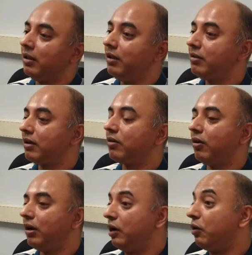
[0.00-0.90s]
These are
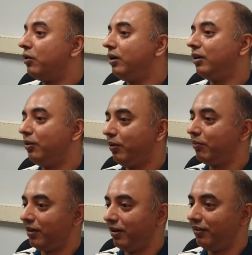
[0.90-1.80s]
called
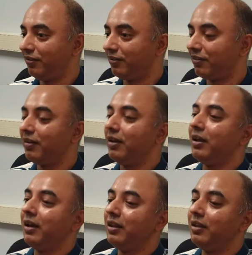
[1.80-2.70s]
non-equilibrium conditions.
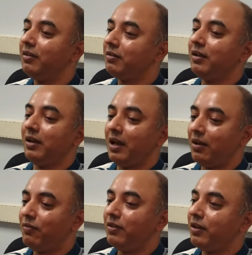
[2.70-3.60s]
In this,
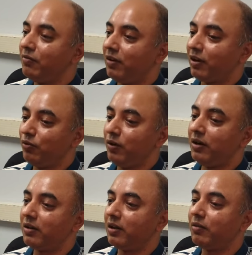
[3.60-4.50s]
everything
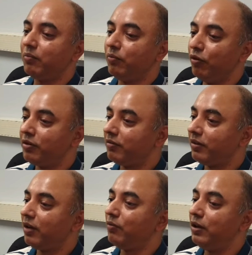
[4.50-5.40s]
fluctuates, and most of
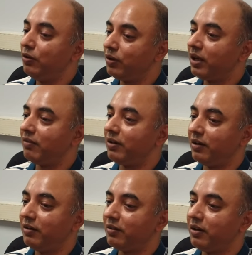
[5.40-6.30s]
the time we don't have
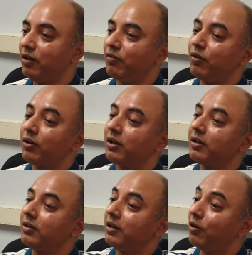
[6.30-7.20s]
an understanding of what
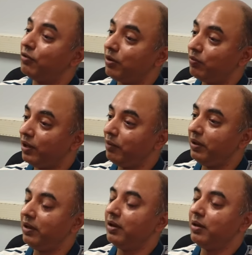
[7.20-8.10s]
the outcome will
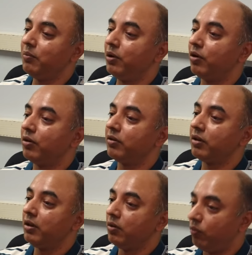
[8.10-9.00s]
be,
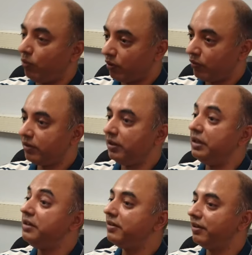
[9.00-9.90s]
because what was
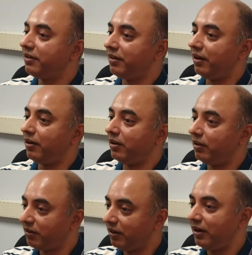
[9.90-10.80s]
the initial
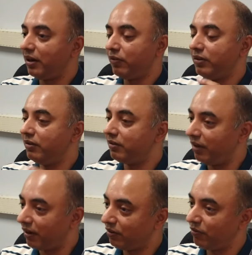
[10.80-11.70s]
state, the state at which
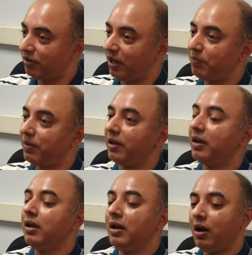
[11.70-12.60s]
this reaction was
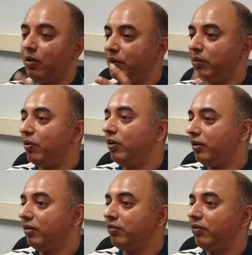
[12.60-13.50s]
happening, how many
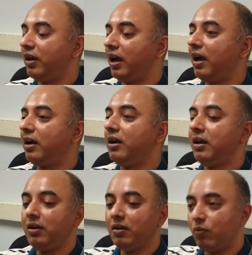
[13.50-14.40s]
molecules we had,